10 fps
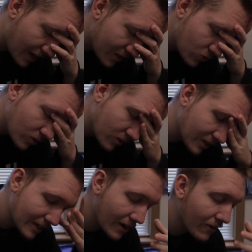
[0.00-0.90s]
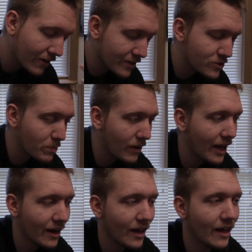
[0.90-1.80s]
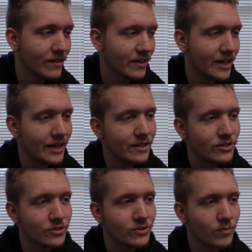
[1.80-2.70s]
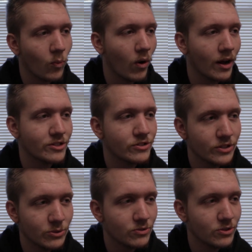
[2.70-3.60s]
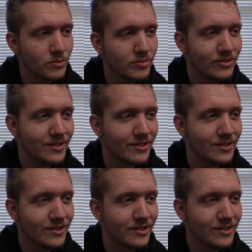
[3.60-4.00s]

I just want to lay down on this bed and, like, just watch YouTube.